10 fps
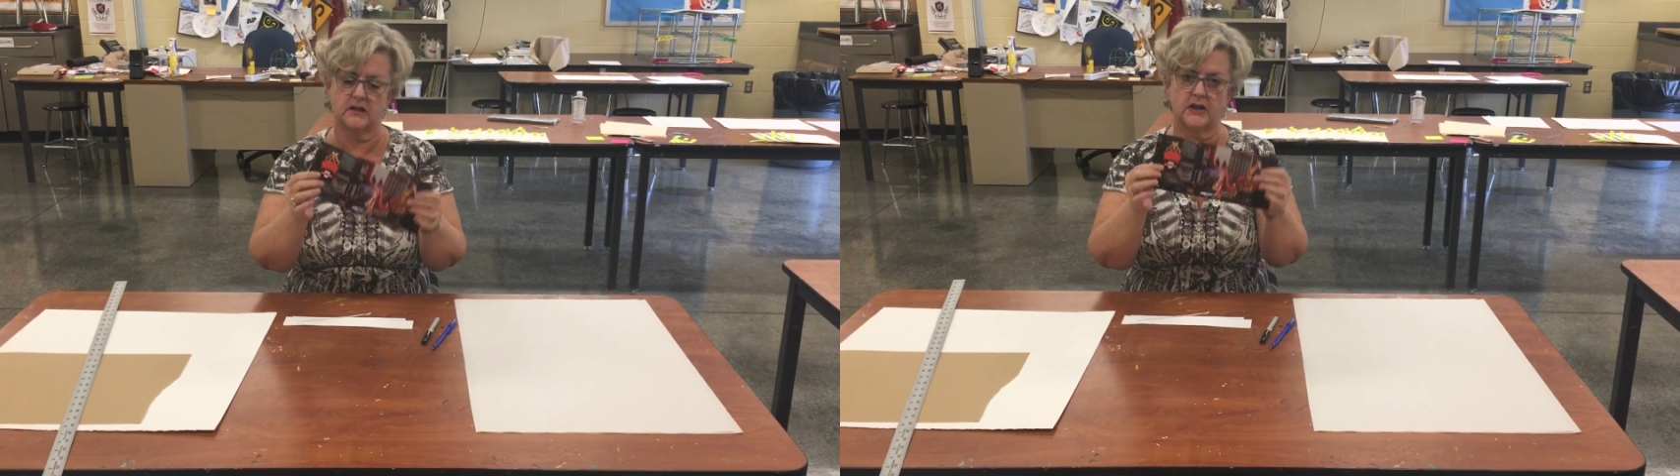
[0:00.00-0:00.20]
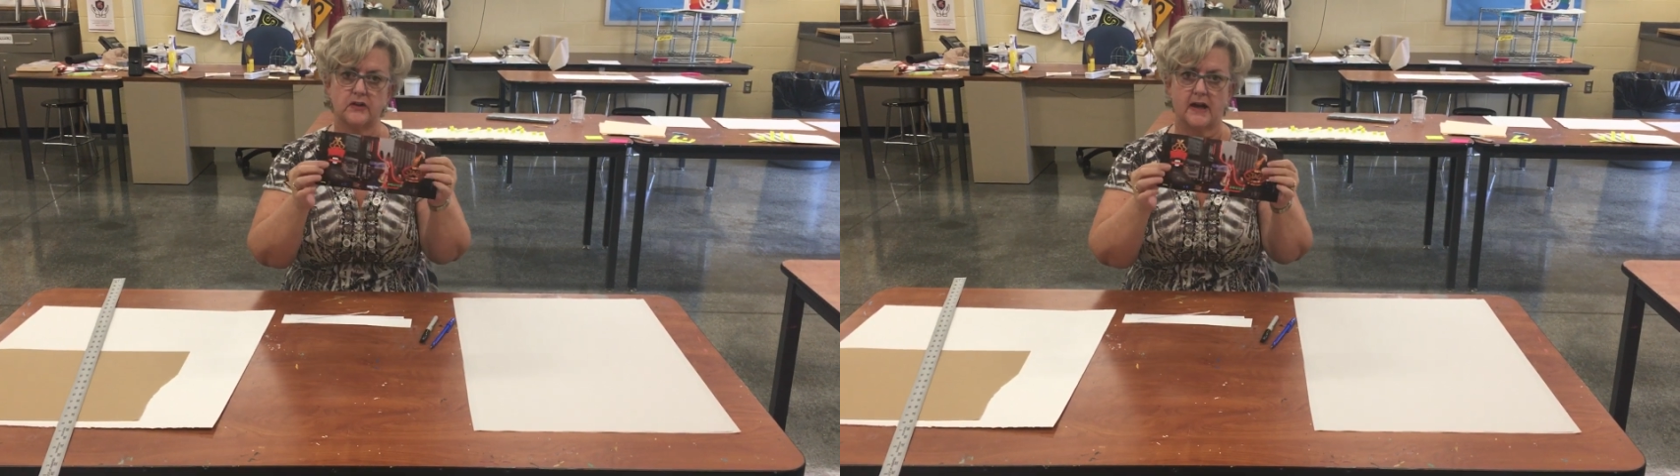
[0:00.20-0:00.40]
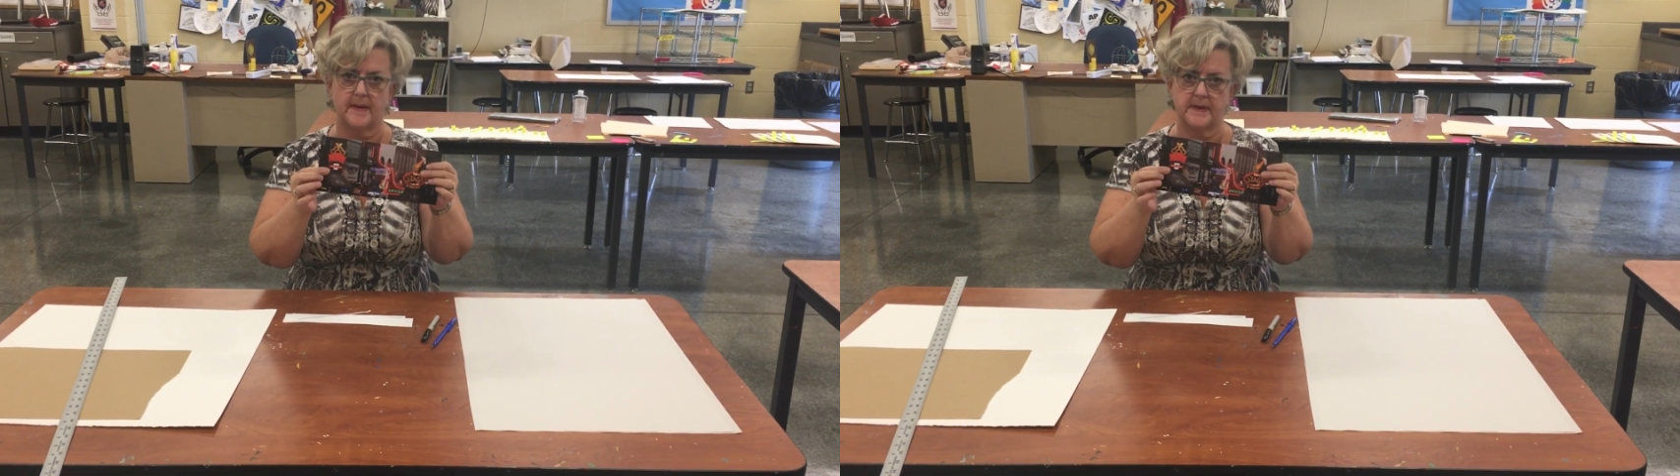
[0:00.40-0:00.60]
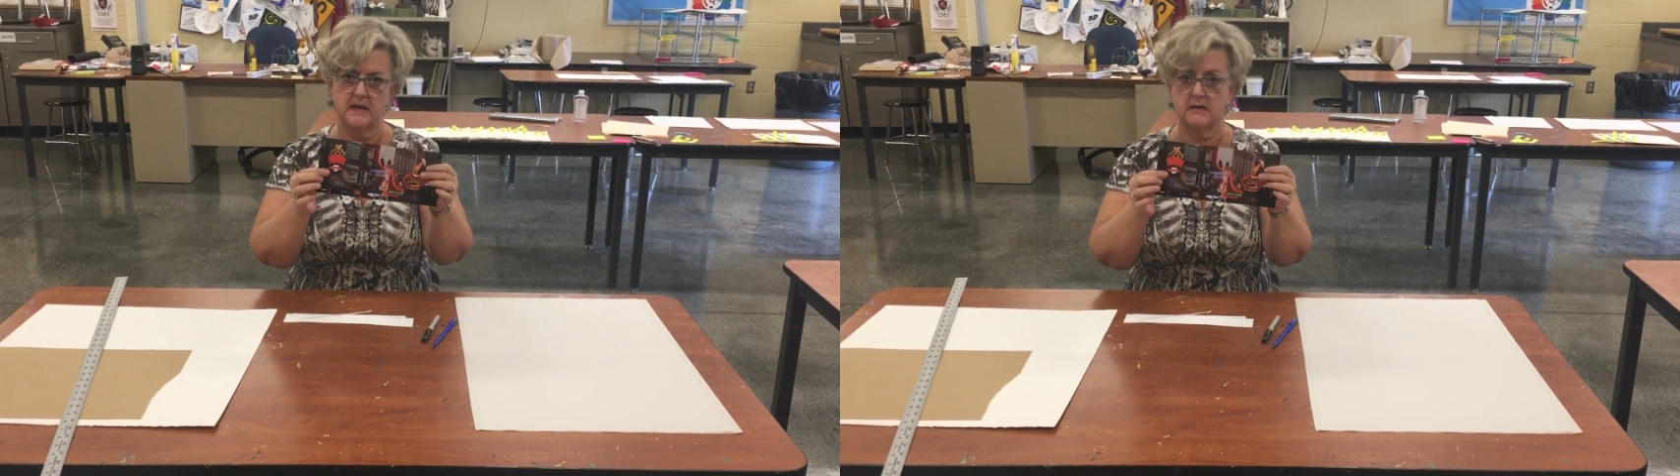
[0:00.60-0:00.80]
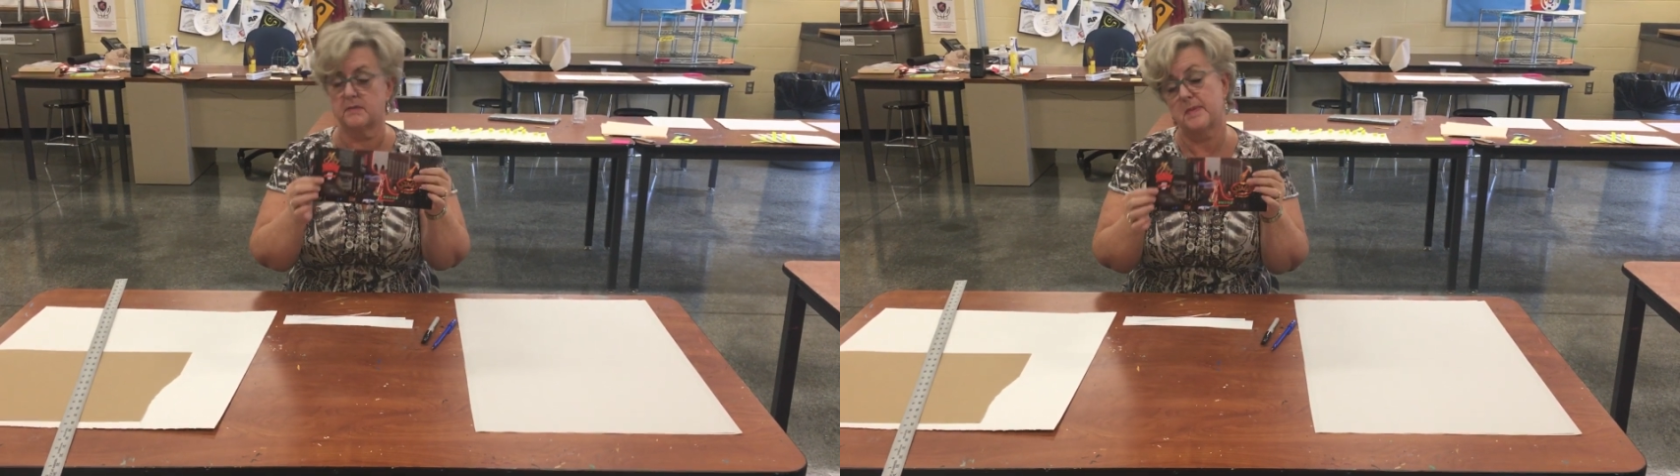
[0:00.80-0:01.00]
color
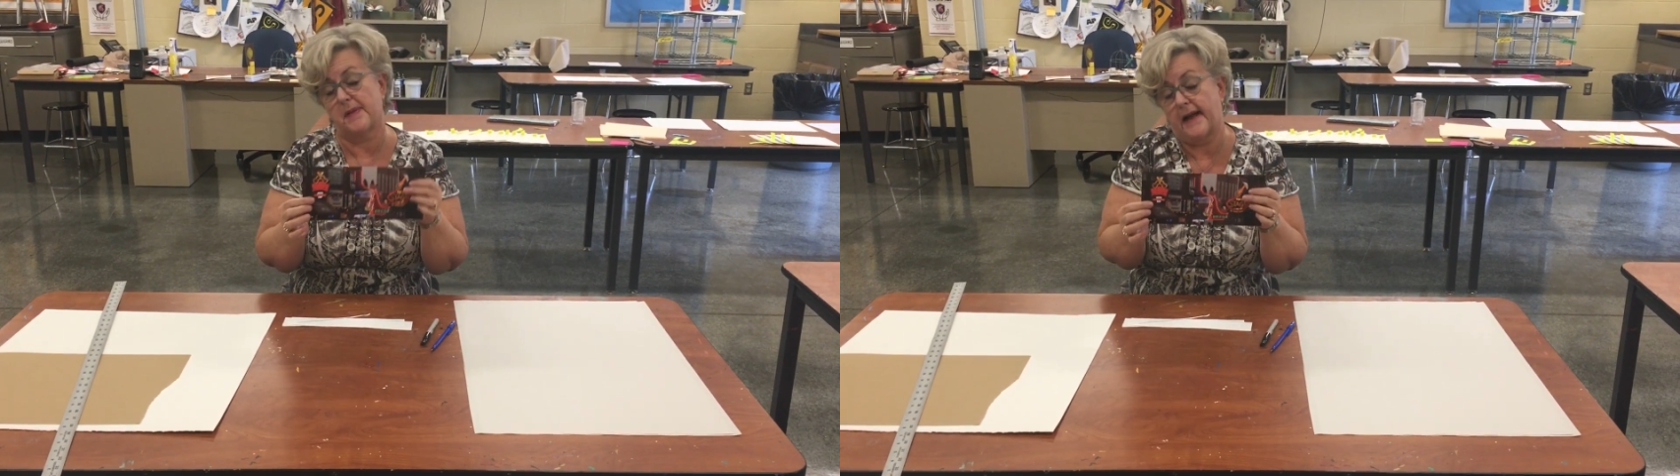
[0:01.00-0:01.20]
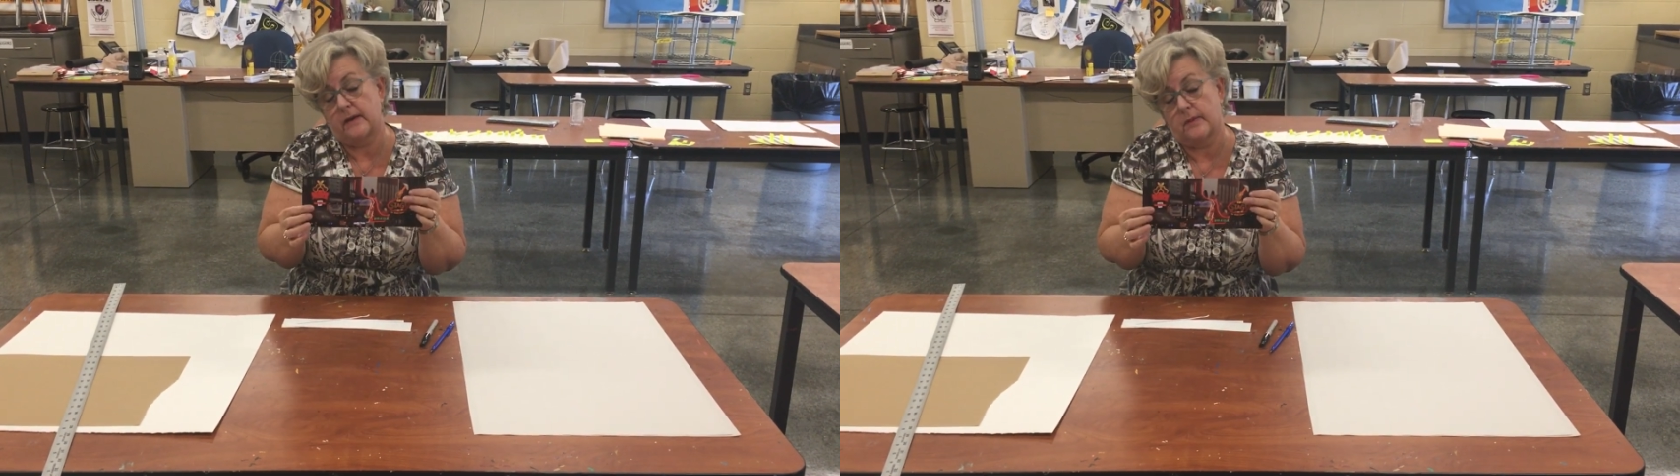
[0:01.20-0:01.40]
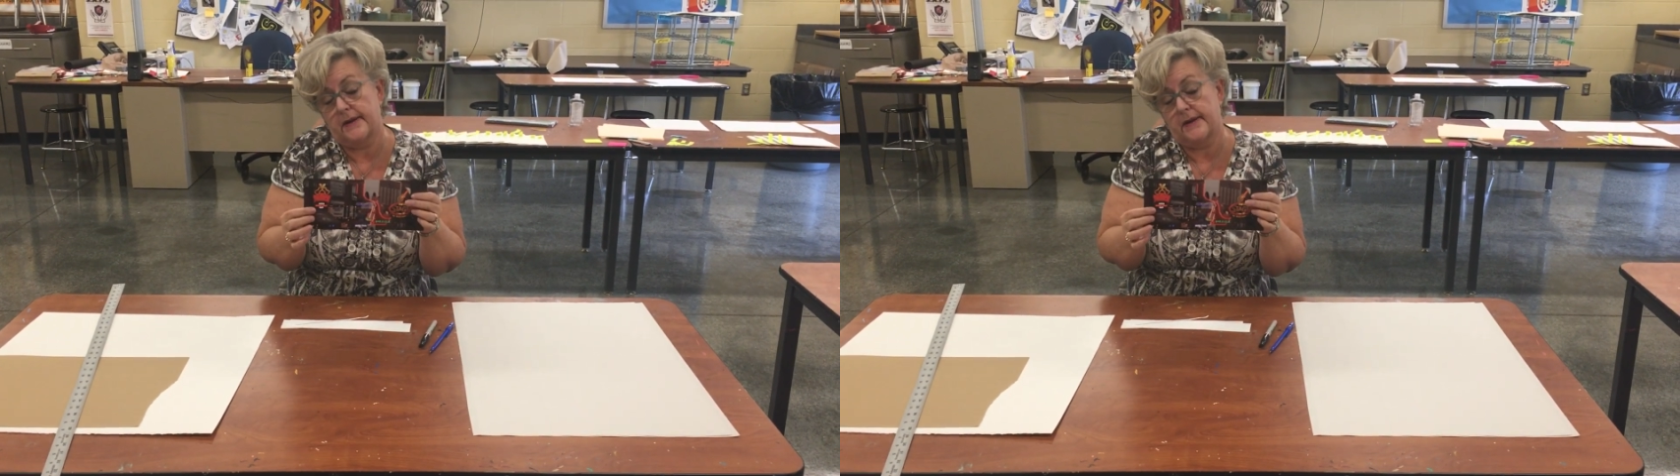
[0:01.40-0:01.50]
copy, can be black and